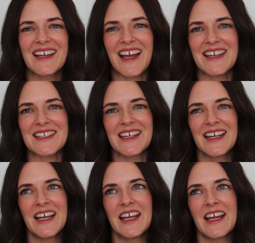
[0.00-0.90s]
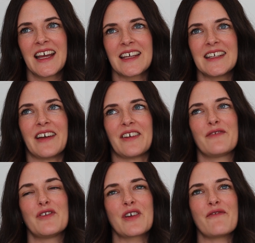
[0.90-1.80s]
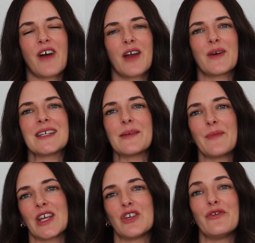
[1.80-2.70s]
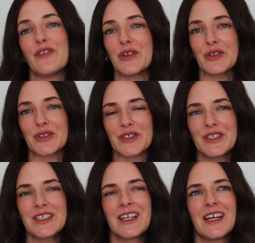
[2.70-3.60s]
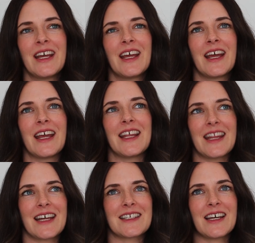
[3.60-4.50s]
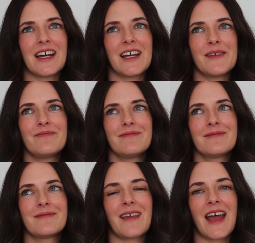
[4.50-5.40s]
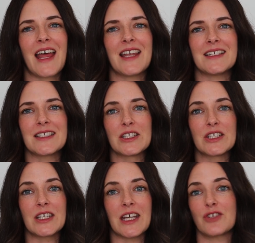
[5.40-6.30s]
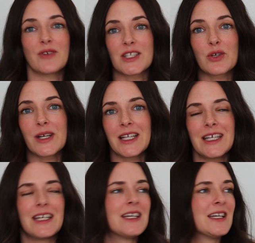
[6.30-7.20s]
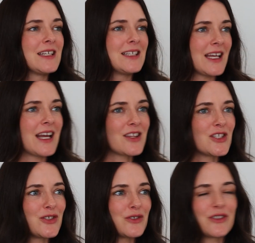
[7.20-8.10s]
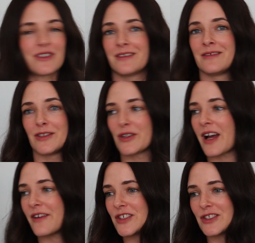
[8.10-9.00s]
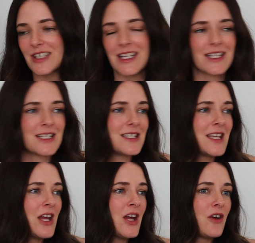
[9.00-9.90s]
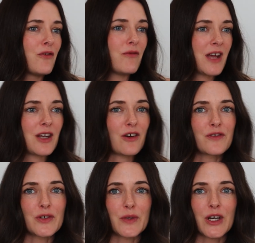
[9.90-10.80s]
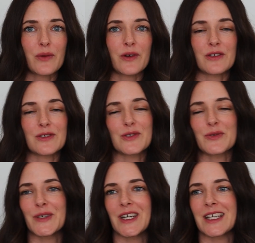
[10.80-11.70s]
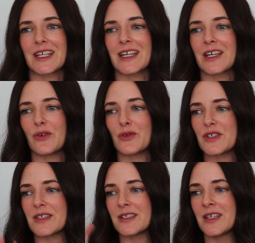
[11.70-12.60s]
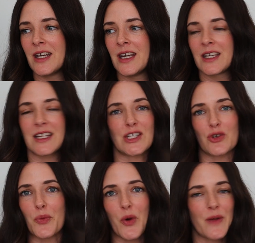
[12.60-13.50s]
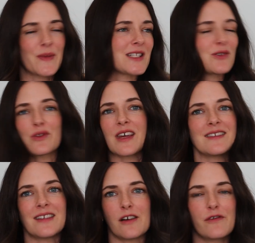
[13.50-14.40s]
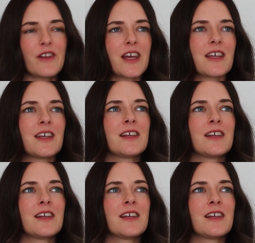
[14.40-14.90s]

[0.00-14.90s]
And yeah, if you can find ways that make you feel good in that time, and get dressed quickly, get out the door, look after your kids, run off to work while you're still working, or just get to your appointments, all that stuff. Like,